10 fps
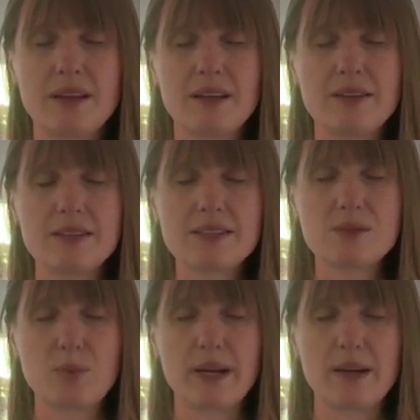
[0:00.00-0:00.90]
This
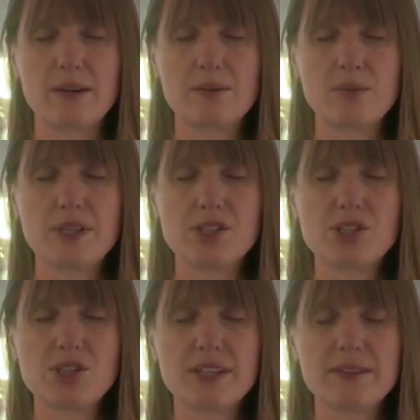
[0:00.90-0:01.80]
is where we
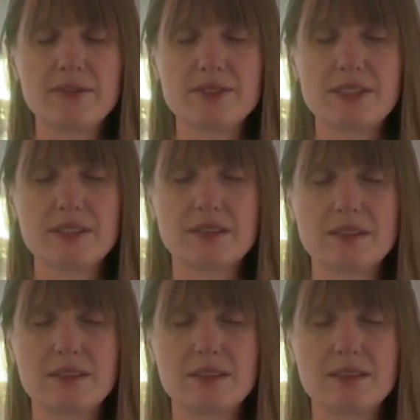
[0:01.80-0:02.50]
shift